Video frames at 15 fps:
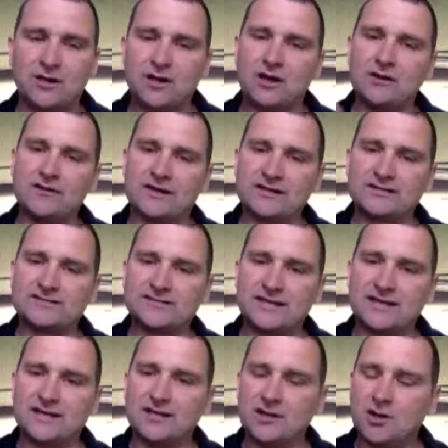and they can
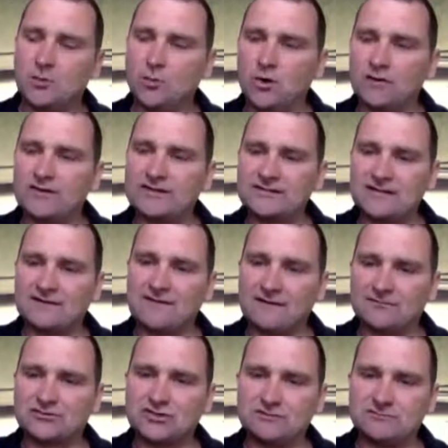see what other staff have
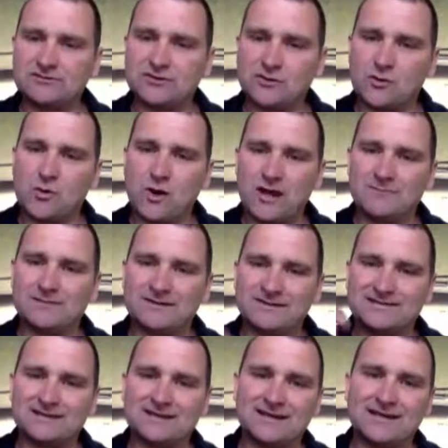surplus to requirement
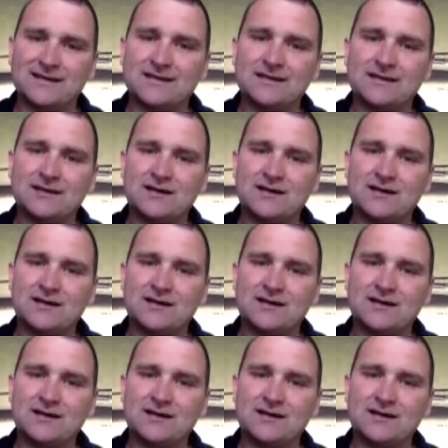today,